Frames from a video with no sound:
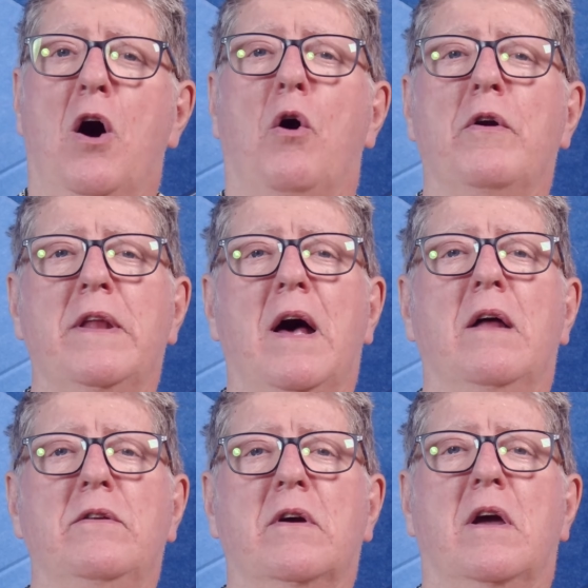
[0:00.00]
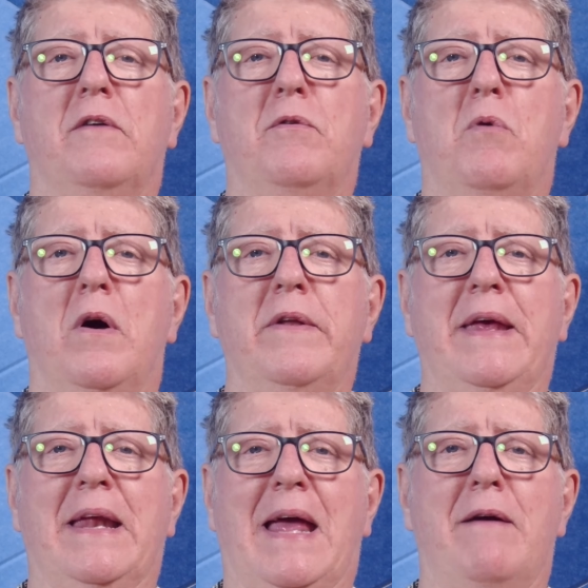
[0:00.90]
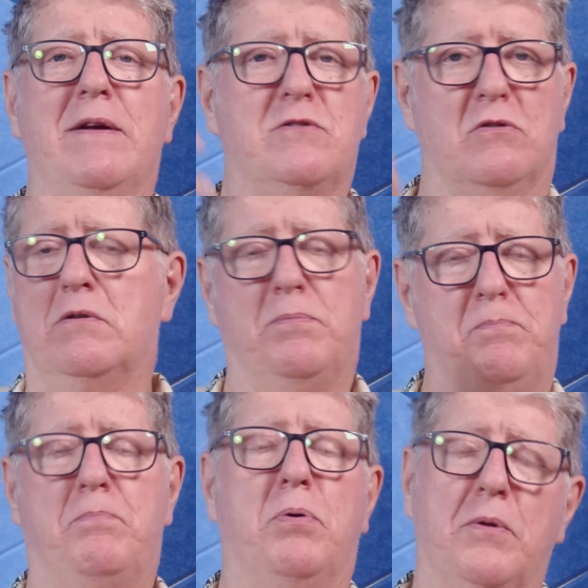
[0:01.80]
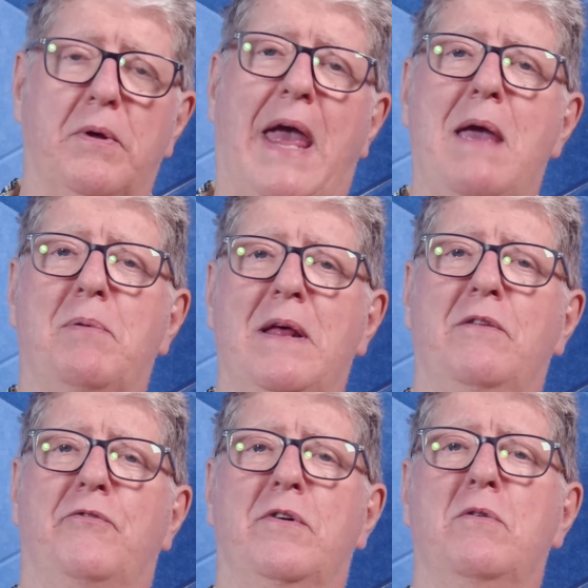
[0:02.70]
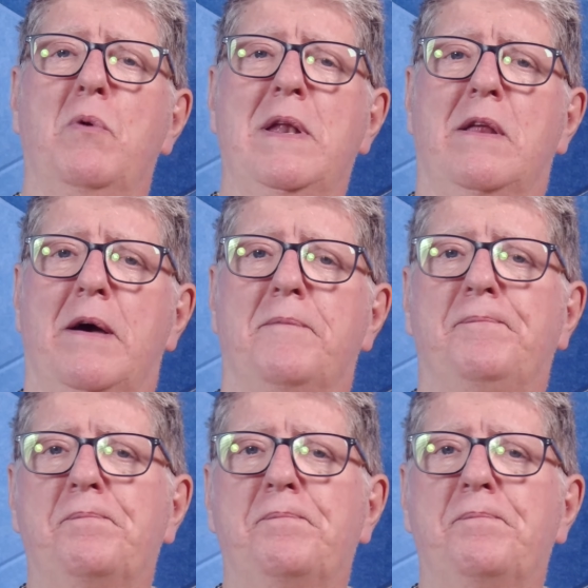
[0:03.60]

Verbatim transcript: or an undercover one in a garage, or put the cable in through a window.